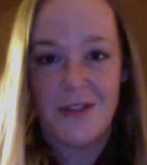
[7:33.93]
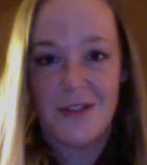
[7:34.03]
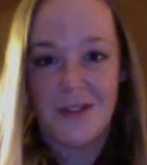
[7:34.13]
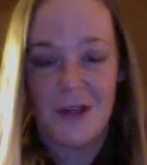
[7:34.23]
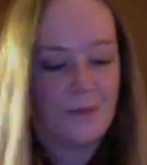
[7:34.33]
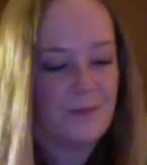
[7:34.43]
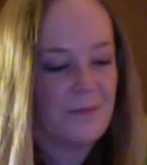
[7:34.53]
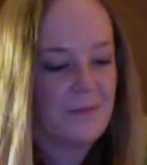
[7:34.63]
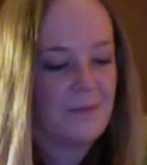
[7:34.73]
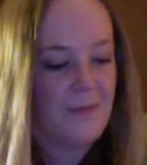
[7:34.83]
So,
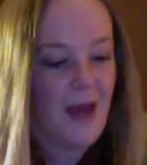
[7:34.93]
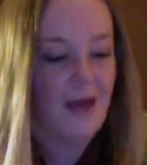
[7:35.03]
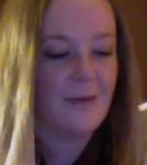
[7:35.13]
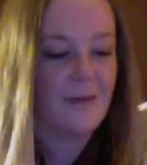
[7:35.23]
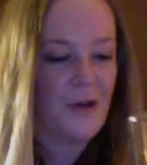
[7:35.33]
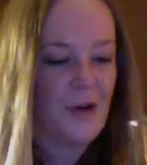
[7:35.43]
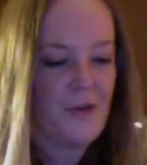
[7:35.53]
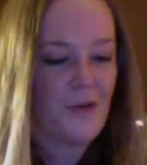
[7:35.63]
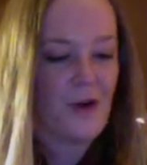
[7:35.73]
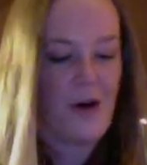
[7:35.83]
yeah, good
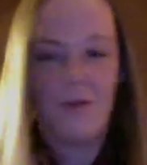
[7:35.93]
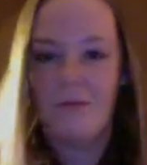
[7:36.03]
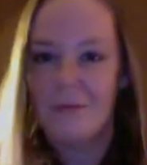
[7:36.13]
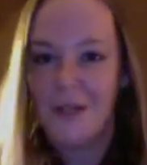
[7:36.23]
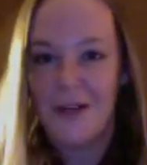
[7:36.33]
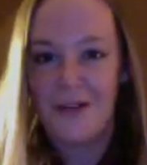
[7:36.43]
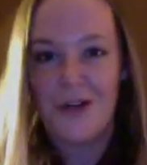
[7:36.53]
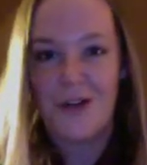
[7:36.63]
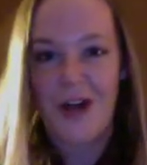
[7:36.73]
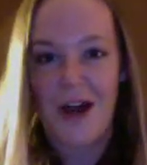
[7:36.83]
overall. Give it a
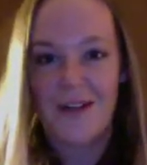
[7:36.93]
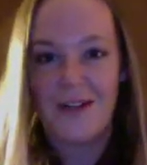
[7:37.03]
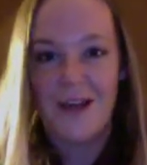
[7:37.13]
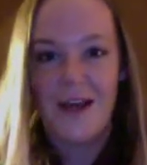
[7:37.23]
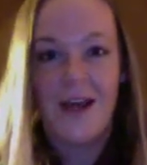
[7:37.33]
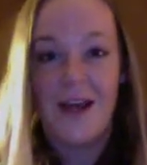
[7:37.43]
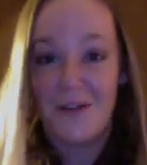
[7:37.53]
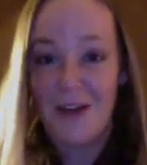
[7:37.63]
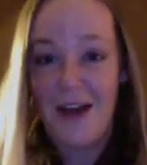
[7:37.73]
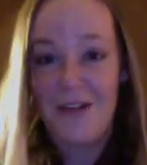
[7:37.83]
shot. If
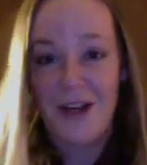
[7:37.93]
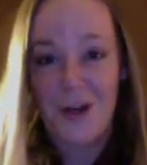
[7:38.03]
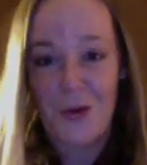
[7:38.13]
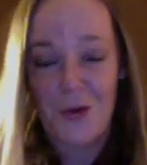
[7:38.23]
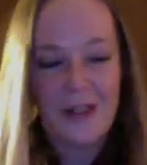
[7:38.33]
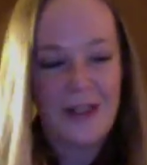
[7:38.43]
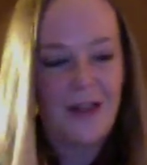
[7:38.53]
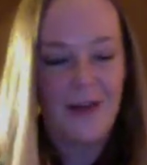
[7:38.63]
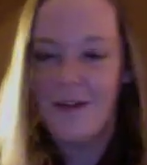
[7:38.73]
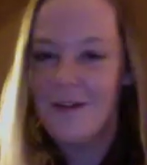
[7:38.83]
you have a cannoli,
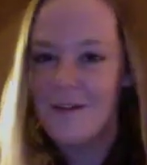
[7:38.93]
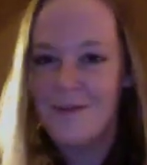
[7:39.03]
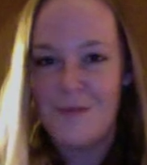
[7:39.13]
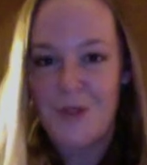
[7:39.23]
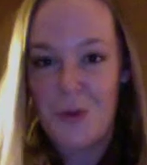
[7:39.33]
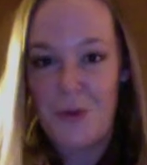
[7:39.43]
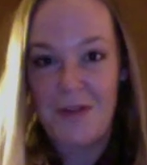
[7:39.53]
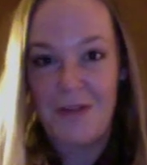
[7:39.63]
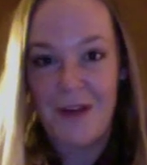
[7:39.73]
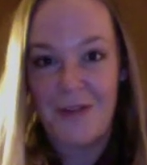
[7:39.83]
do me a
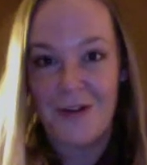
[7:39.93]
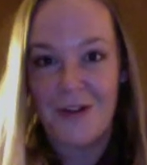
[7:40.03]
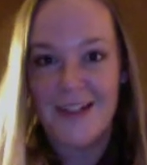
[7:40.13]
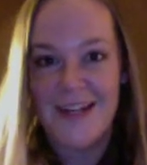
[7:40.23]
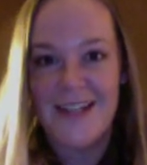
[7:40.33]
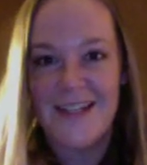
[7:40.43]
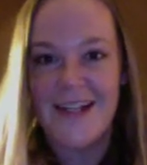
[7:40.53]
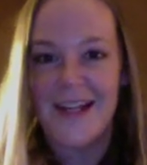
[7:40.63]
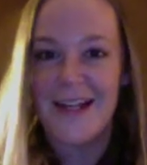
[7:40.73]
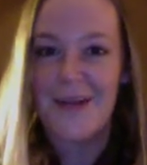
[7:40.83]
favor, taste it,
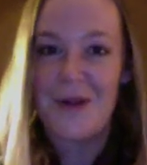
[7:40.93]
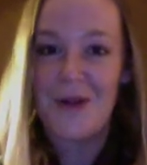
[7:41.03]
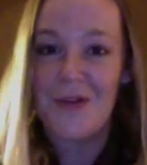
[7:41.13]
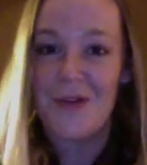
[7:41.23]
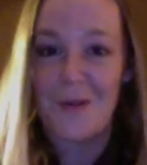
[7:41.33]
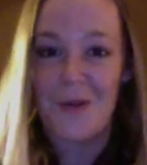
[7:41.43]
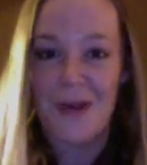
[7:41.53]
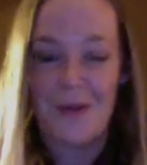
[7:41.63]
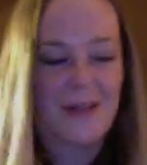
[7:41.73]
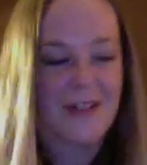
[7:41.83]
and let me know if I'm
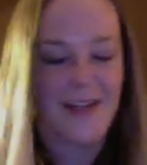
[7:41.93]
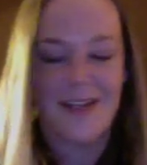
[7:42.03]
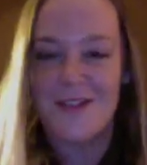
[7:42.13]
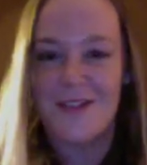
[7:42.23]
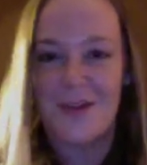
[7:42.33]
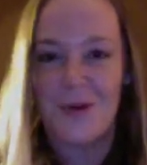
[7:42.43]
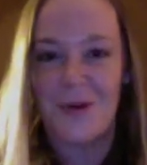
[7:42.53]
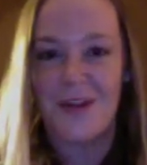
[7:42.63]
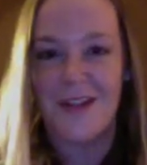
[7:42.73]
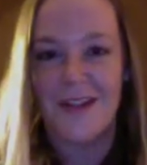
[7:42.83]
right because I
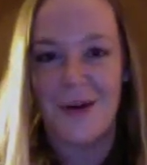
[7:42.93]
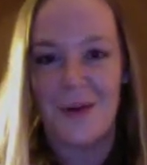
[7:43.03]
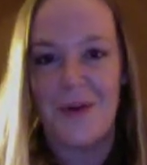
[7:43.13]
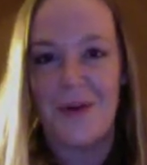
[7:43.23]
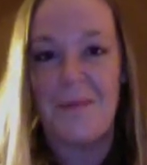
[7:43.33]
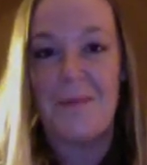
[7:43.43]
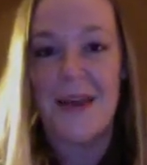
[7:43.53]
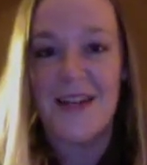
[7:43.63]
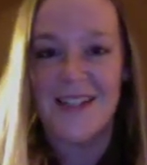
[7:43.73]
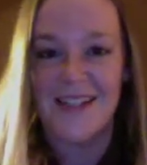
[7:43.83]
totally think that would be
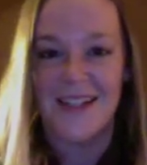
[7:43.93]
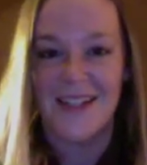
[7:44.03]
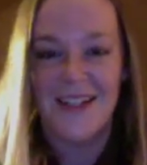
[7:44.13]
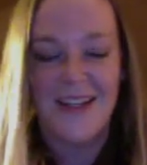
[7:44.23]
amazing.